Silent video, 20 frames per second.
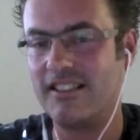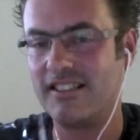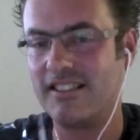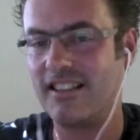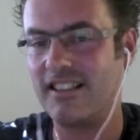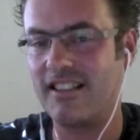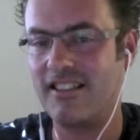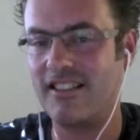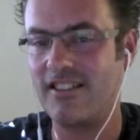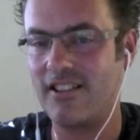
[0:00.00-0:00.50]

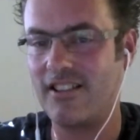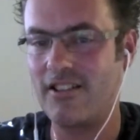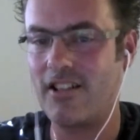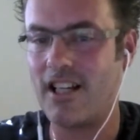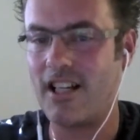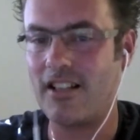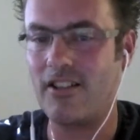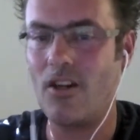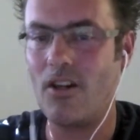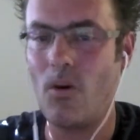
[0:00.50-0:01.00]
you gotta
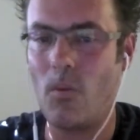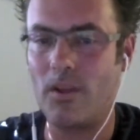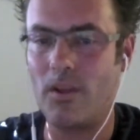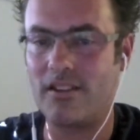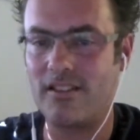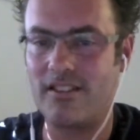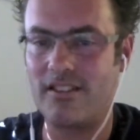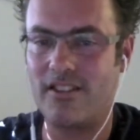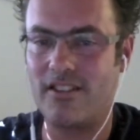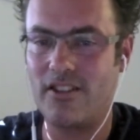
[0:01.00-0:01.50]
know what
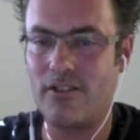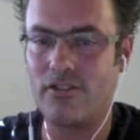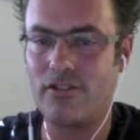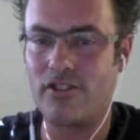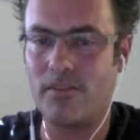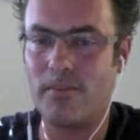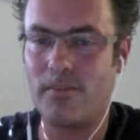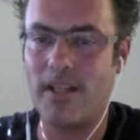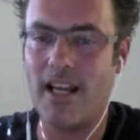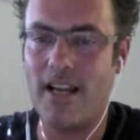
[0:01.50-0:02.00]
the user
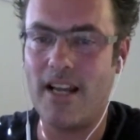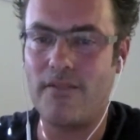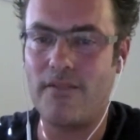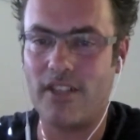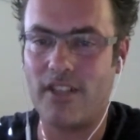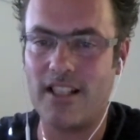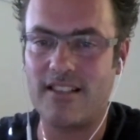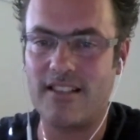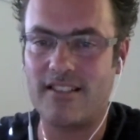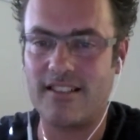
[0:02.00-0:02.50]
behavior
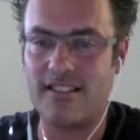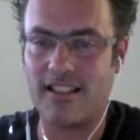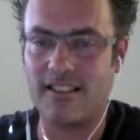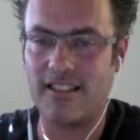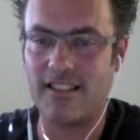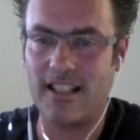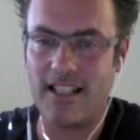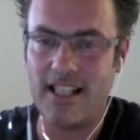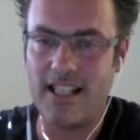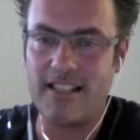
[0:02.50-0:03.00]
is, and
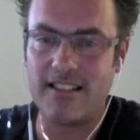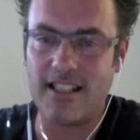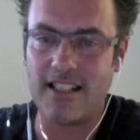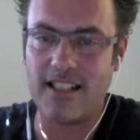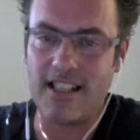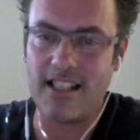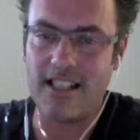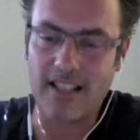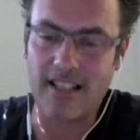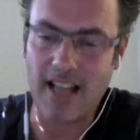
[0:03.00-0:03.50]

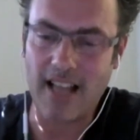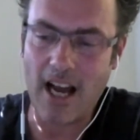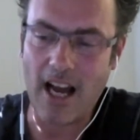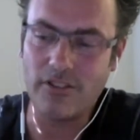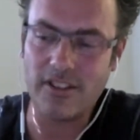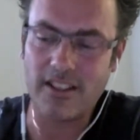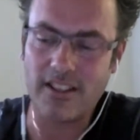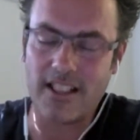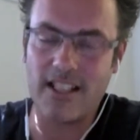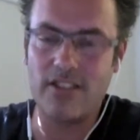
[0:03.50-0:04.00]
it's out
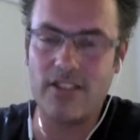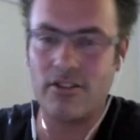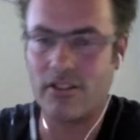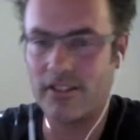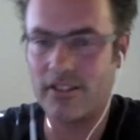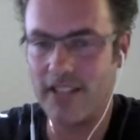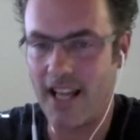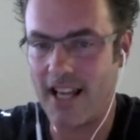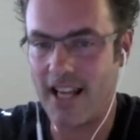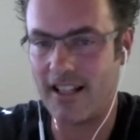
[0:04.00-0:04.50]
there in your
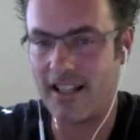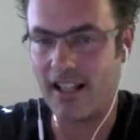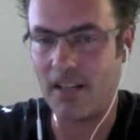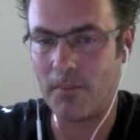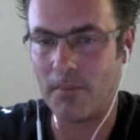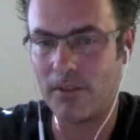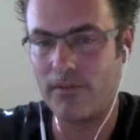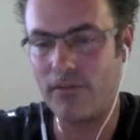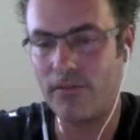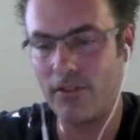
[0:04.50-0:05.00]
data.
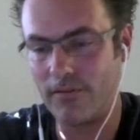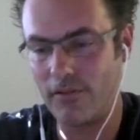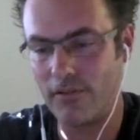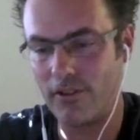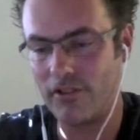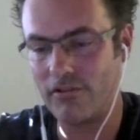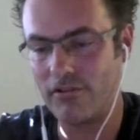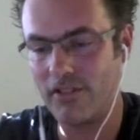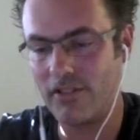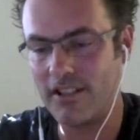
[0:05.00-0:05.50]
But
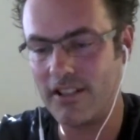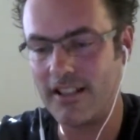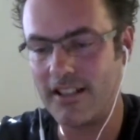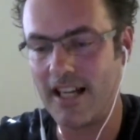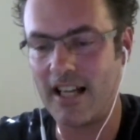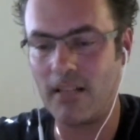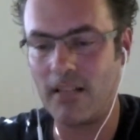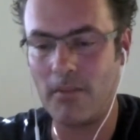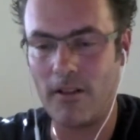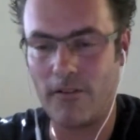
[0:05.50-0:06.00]
first read
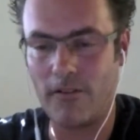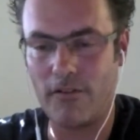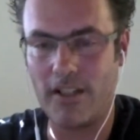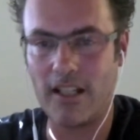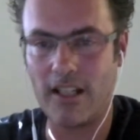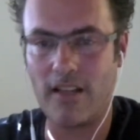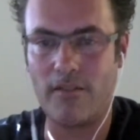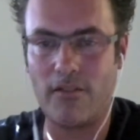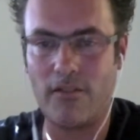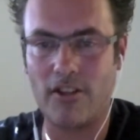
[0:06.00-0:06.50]
Kahneman, Thinking
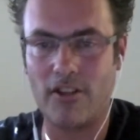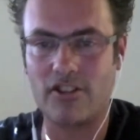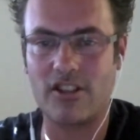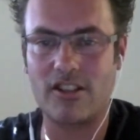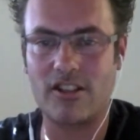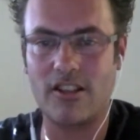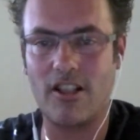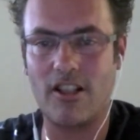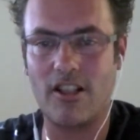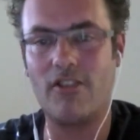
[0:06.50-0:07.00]
Fast and
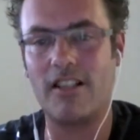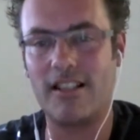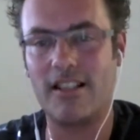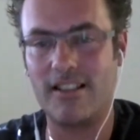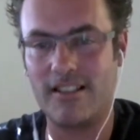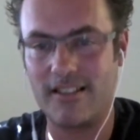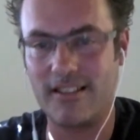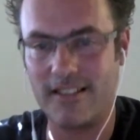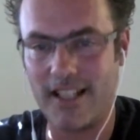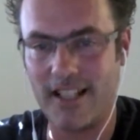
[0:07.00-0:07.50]
Slow,
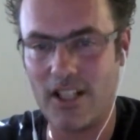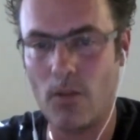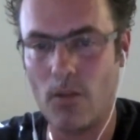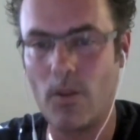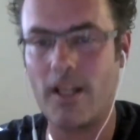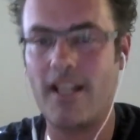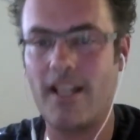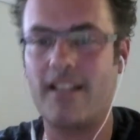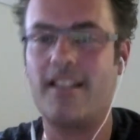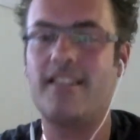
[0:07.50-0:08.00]
then you will
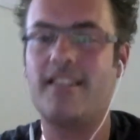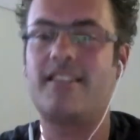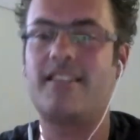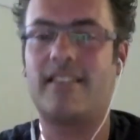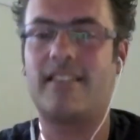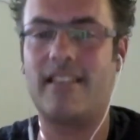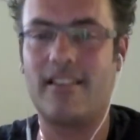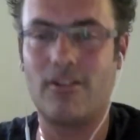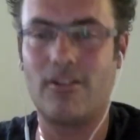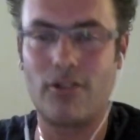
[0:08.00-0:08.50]
get it, and
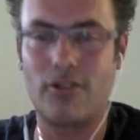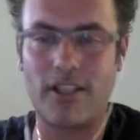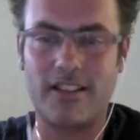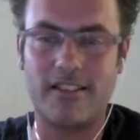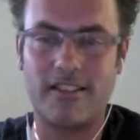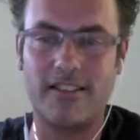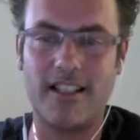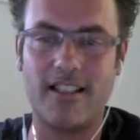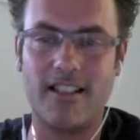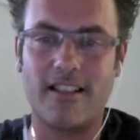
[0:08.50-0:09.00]
then look at your
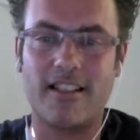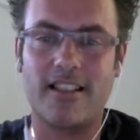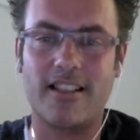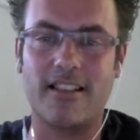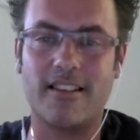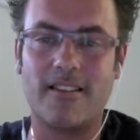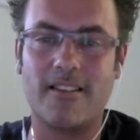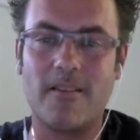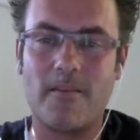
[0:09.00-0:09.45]
data again.